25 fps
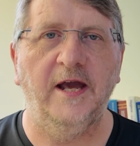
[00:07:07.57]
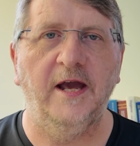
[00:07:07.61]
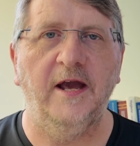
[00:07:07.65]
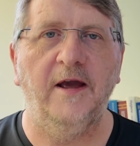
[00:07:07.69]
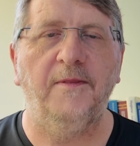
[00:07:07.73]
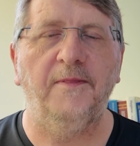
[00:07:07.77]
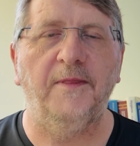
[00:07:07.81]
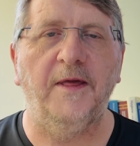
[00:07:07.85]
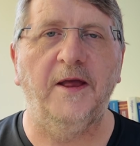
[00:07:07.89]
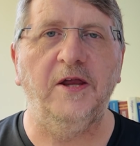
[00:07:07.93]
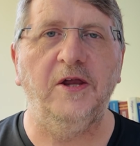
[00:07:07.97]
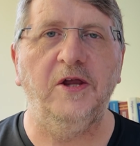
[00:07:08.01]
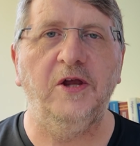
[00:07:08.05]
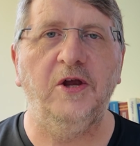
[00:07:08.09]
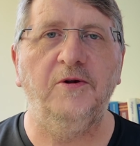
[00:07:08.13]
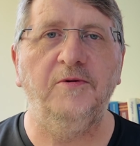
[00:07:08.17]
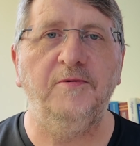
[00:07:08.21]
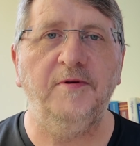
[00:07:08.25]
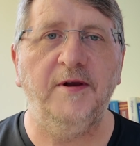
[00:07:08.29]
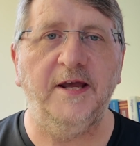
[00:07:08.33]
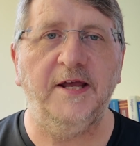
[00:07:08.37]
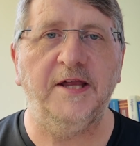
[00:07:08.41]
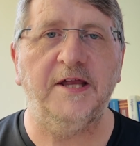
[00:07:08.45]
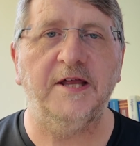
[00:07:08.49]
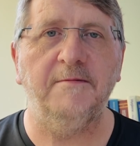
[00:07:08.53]
then you
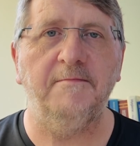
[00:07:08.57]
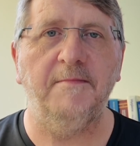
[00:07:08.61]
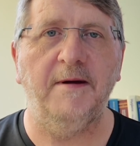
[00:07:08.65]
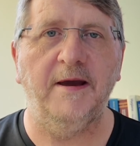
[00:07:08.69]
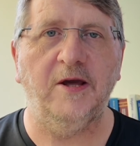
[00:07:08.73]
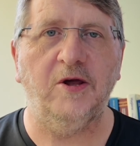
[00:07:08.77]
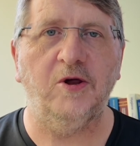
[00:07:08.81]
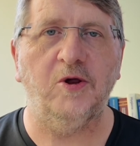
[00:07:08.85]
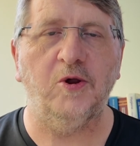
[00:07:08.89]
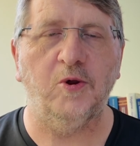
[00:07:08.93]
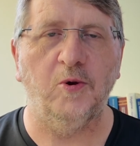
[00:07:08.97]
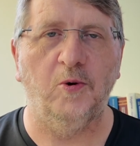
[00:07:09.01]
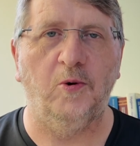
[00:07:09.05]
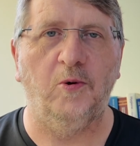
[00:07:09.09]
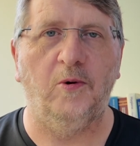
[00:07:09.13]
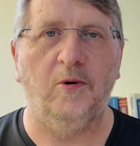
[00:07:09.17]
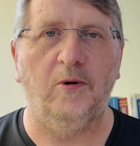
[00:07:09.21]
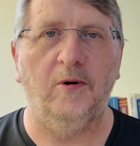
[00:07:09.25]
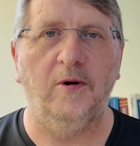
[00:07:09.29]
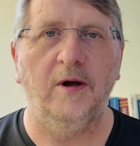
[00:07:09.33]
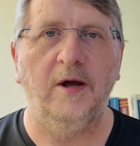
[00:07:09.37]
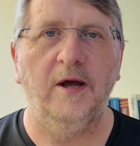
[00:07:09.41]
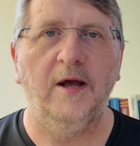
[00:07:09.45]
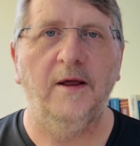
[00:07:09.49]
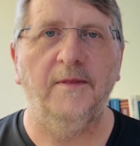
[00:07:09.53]
need to make sure
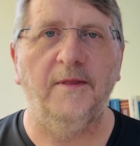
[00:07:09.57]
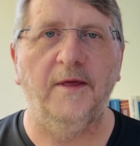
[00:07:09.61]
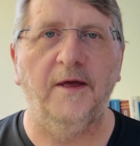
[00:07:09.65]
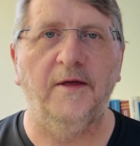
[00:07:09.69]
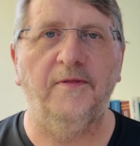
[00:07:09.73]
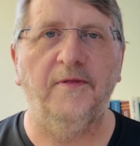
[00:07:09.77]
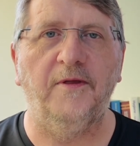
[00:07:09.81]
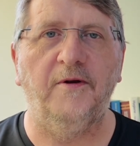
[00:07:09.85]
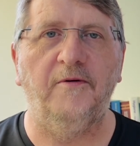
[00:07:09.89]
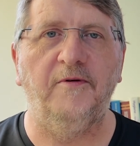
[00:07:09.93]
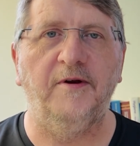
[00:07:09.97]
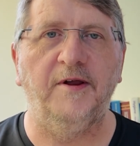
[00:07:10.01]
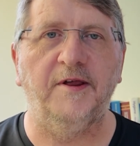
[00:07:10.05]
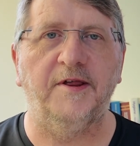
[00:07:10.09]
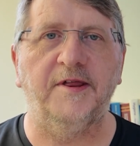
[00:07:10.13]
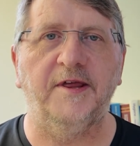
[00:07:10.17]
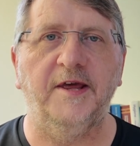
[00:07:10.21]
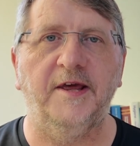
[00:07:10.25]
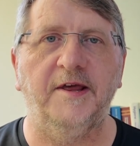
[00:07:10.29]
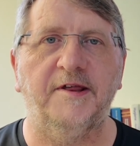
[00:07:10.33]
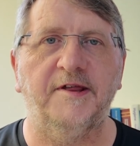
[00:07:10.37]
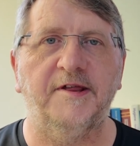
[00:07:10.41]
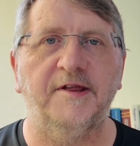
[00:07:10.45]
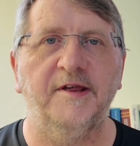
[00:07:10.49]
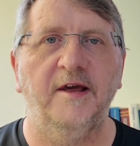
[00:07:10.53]
that there is
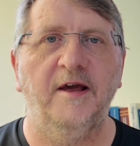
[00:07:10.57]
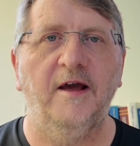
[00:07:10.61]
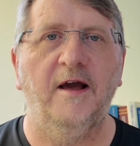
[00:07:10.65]
this,